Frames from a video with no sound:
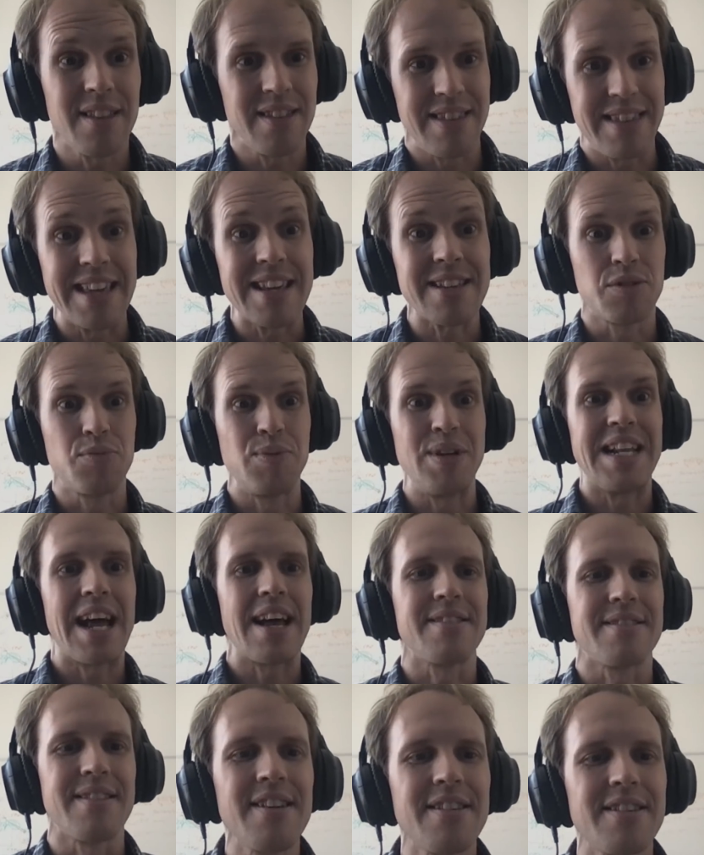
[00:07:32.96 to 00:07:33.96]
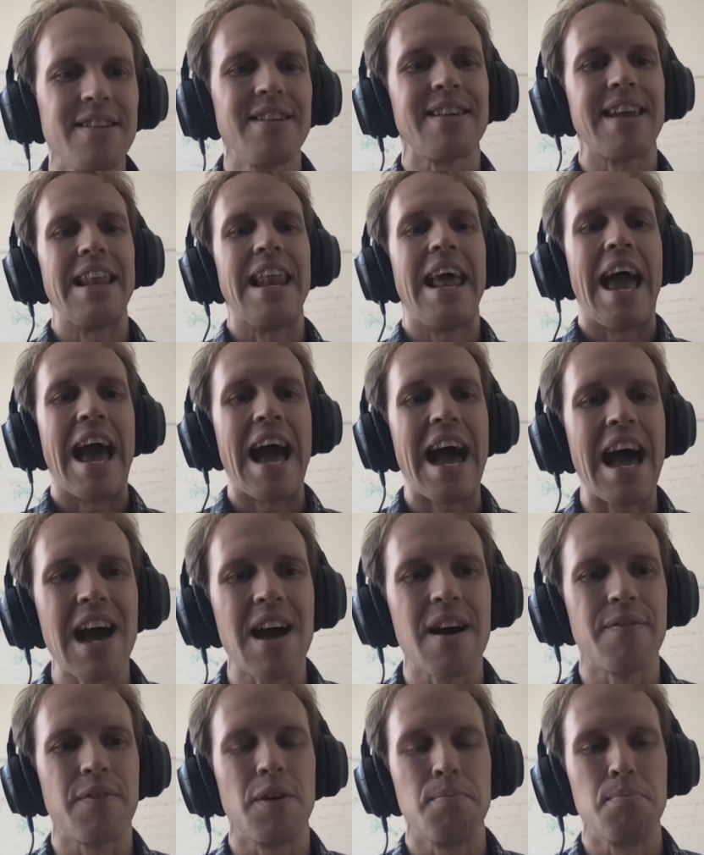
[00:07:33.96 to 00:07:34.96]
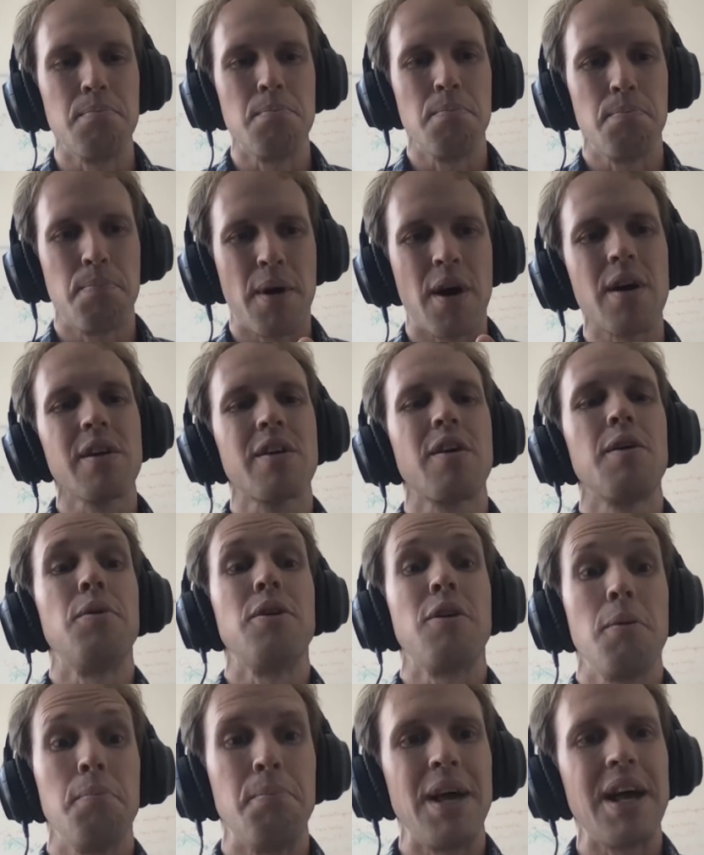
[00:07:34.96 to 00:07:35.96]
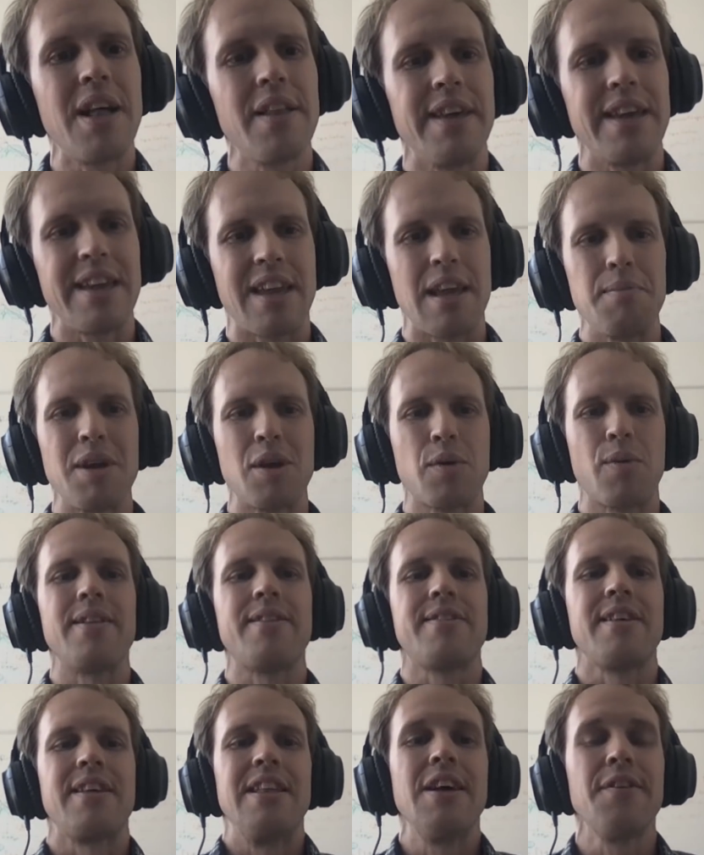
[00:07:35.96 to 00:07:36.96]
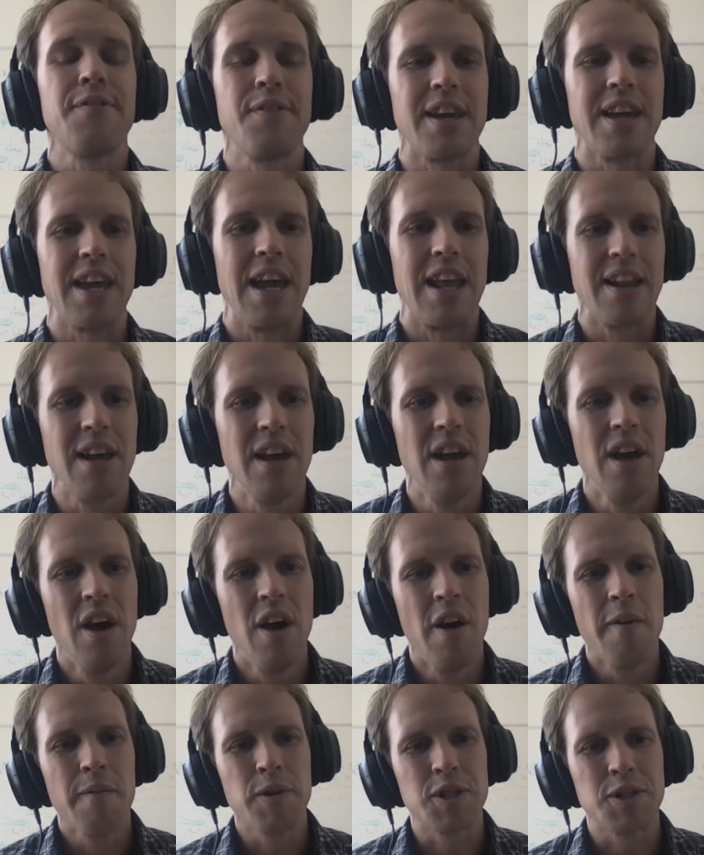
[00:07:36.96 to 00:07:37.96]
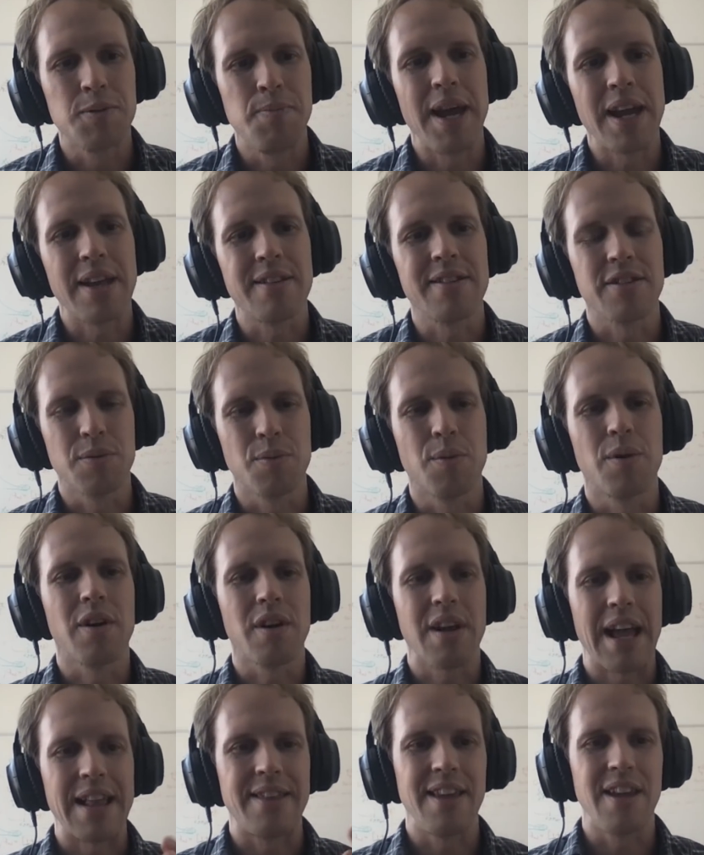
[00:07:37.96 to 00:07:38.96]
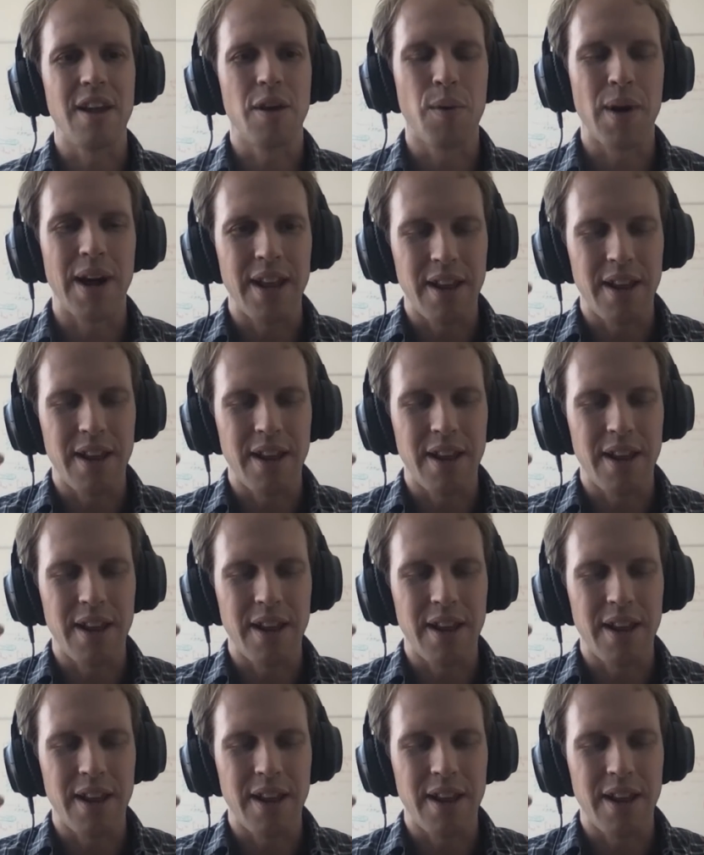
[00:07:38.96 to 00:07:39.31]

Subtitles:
this realization can have on particle model building can be quite significant, which makes this work, I think,